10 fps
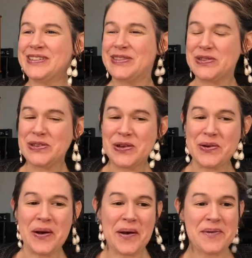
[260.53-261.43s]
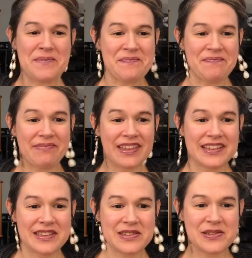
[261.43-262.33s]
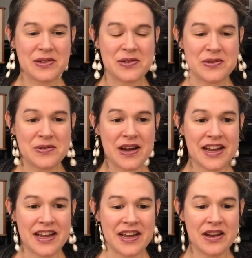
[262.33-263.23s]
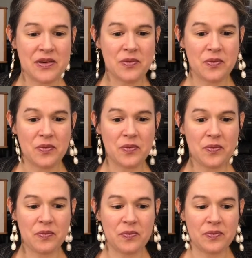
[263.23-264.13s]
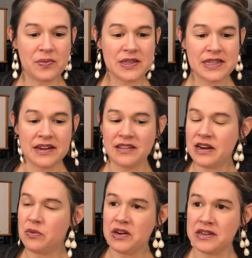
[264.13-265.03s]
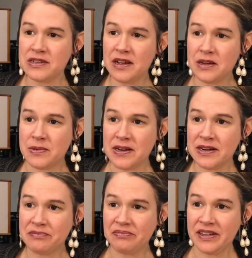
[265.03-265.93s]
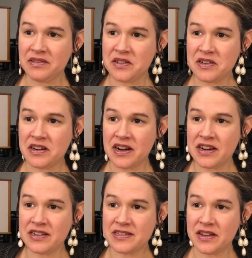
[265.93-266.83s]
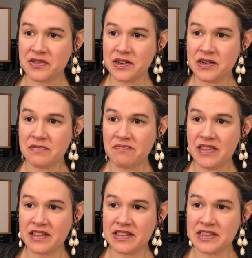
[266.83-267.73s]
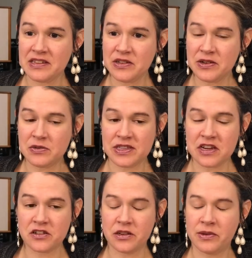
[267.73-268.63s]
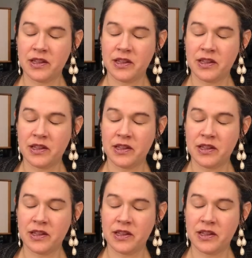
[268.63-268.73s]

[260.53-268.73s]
so um so i decided that i wanted to talk about it after i discovered that this history was actually really